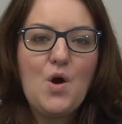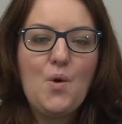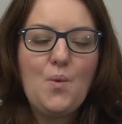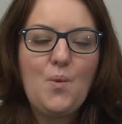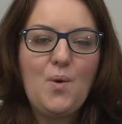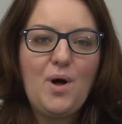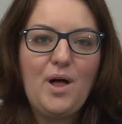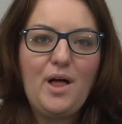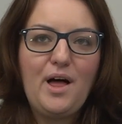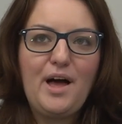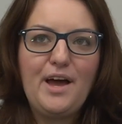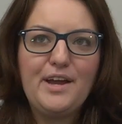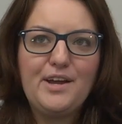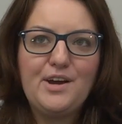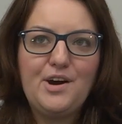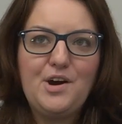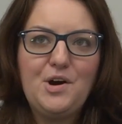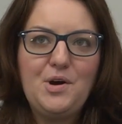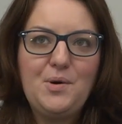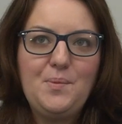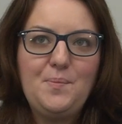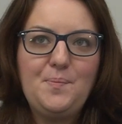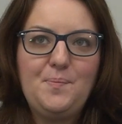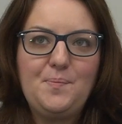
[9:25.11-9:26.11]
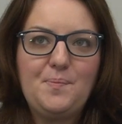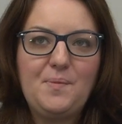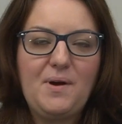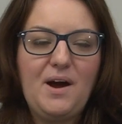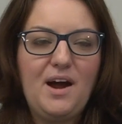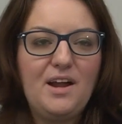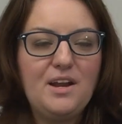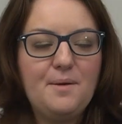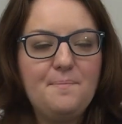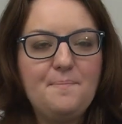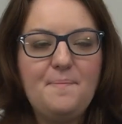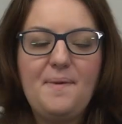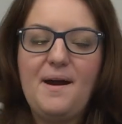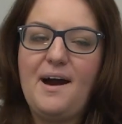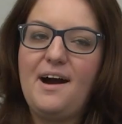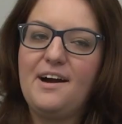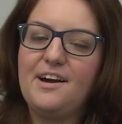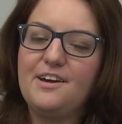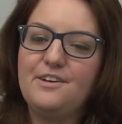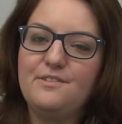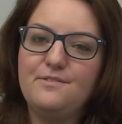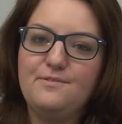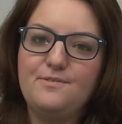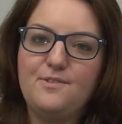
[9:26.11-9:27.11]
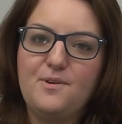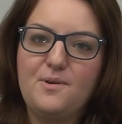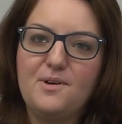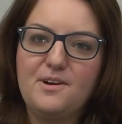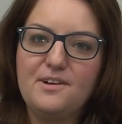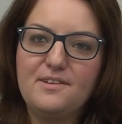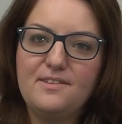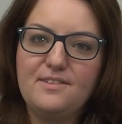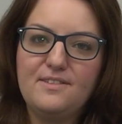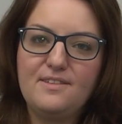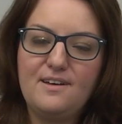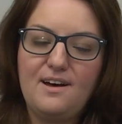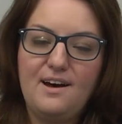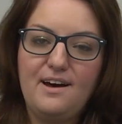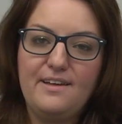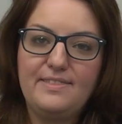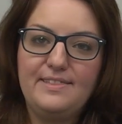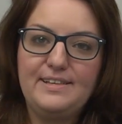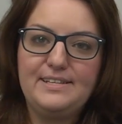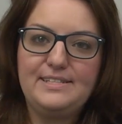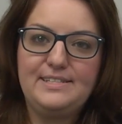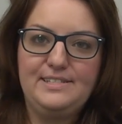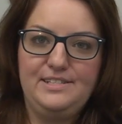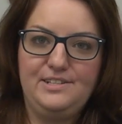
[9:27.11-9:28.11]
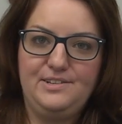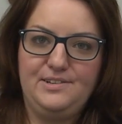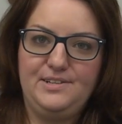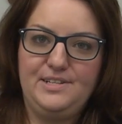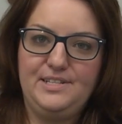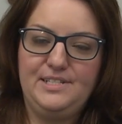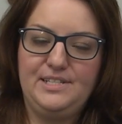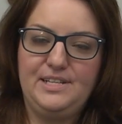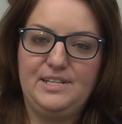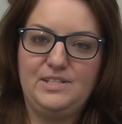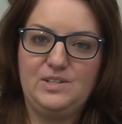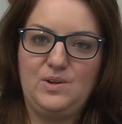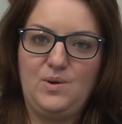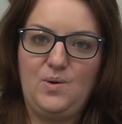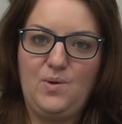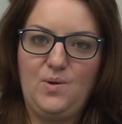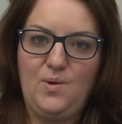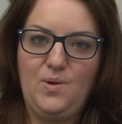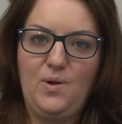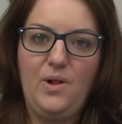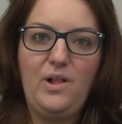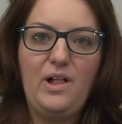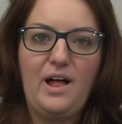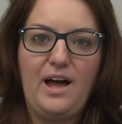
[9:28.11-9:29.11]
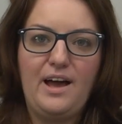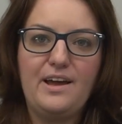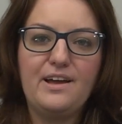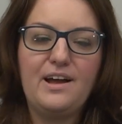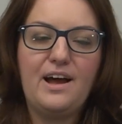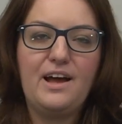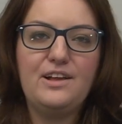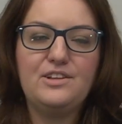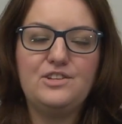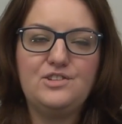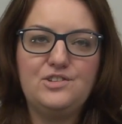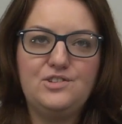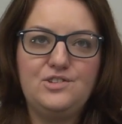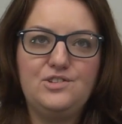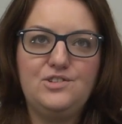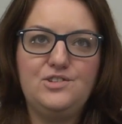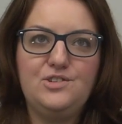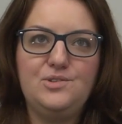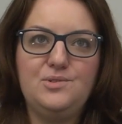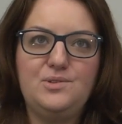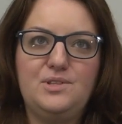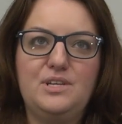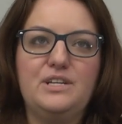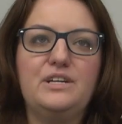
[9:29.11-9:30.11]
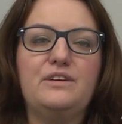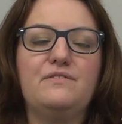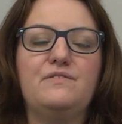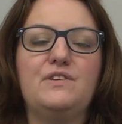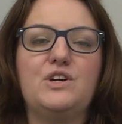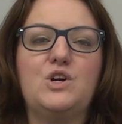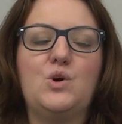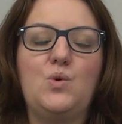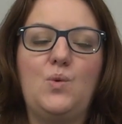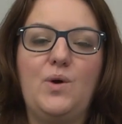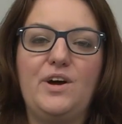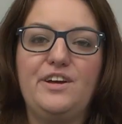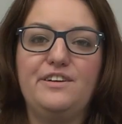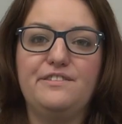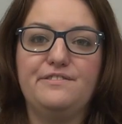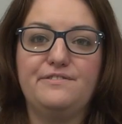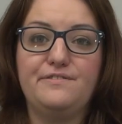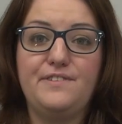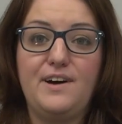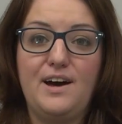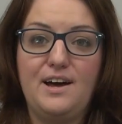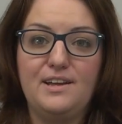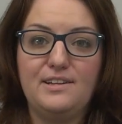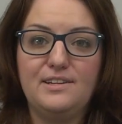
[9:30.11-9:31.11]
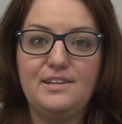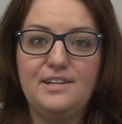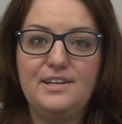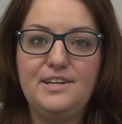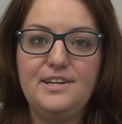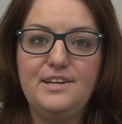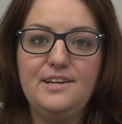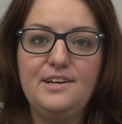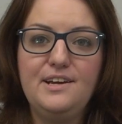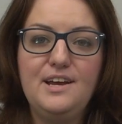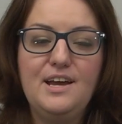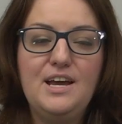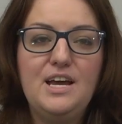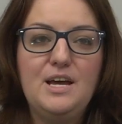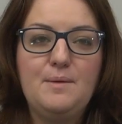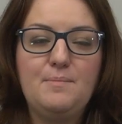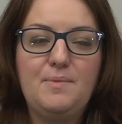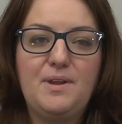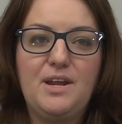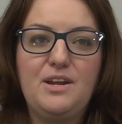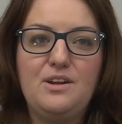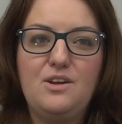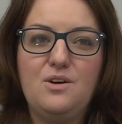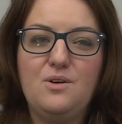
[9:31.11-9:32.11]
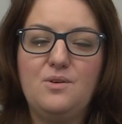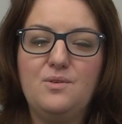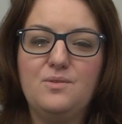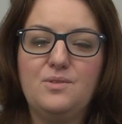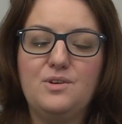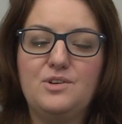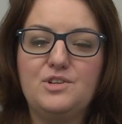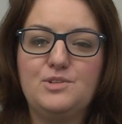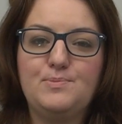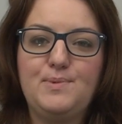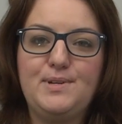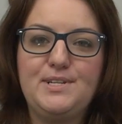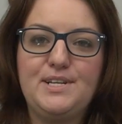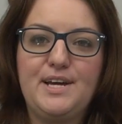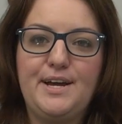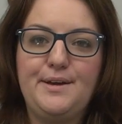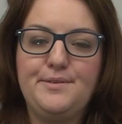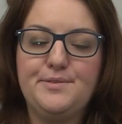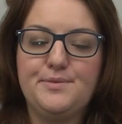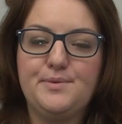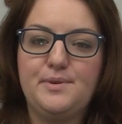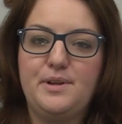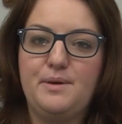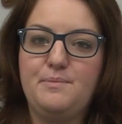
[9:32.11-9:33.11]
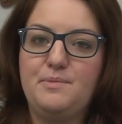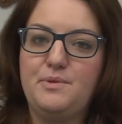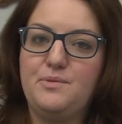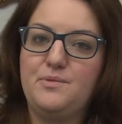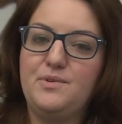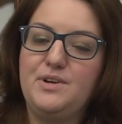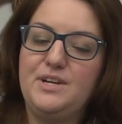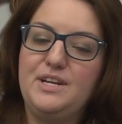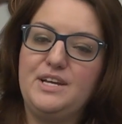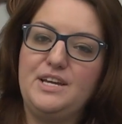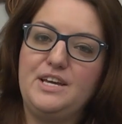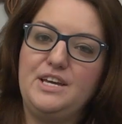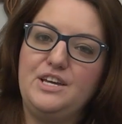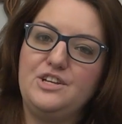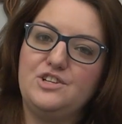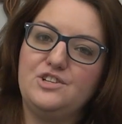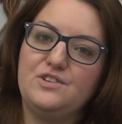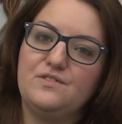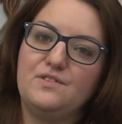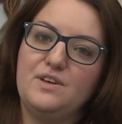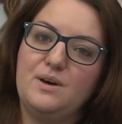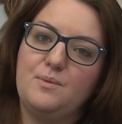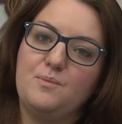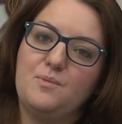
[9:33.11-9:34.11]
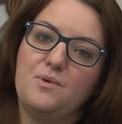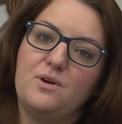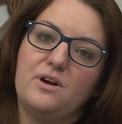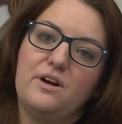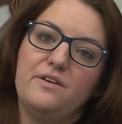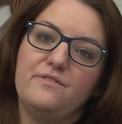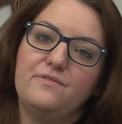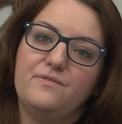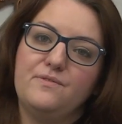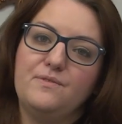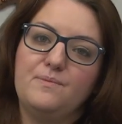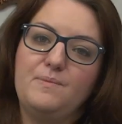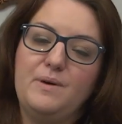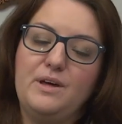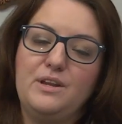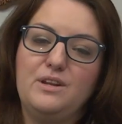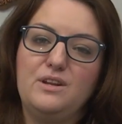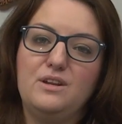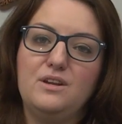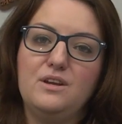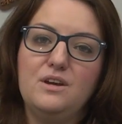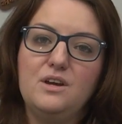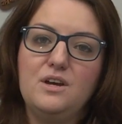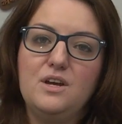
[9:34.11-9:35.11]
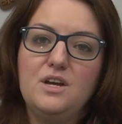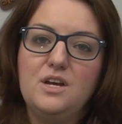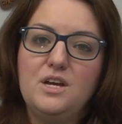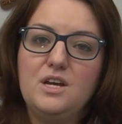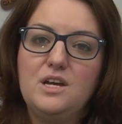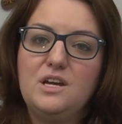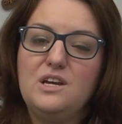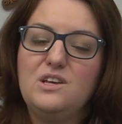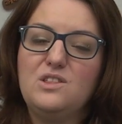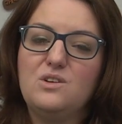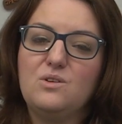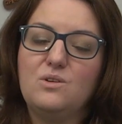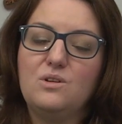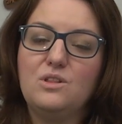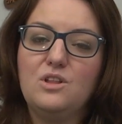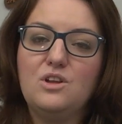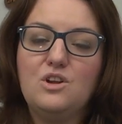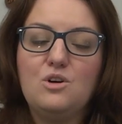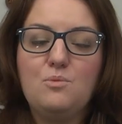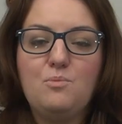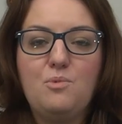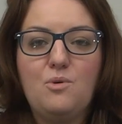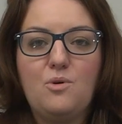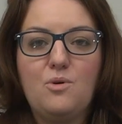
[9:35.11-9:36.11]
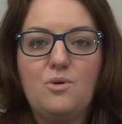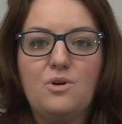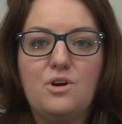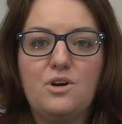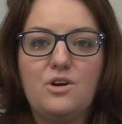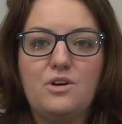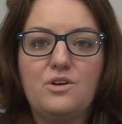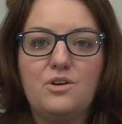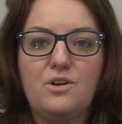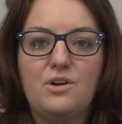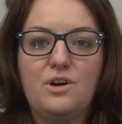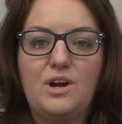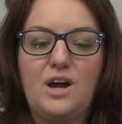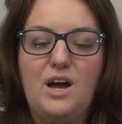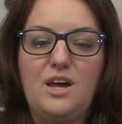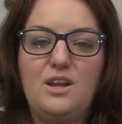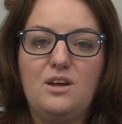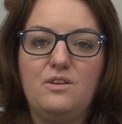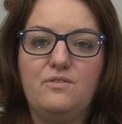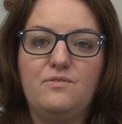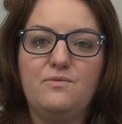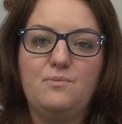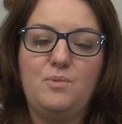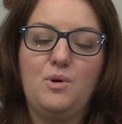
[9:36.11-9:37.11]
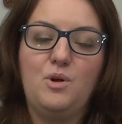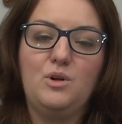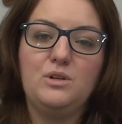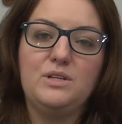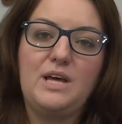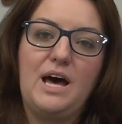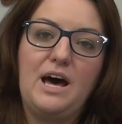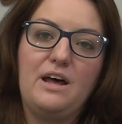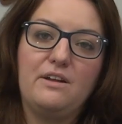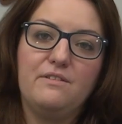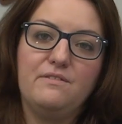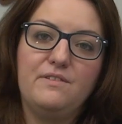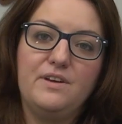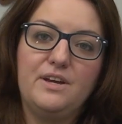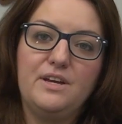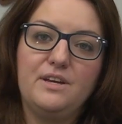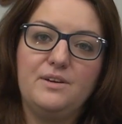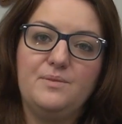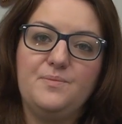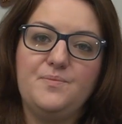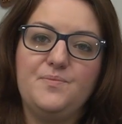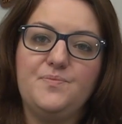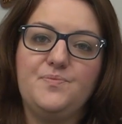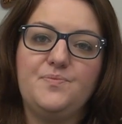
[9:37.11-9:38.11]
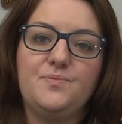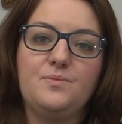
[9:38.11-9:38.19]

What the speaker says: while I go kind of back and forth on this series as a whole, I do think of it quite fondly. But I know there's been times when I've been reading each of them where I've been either a little bored or kind of pulled out of it.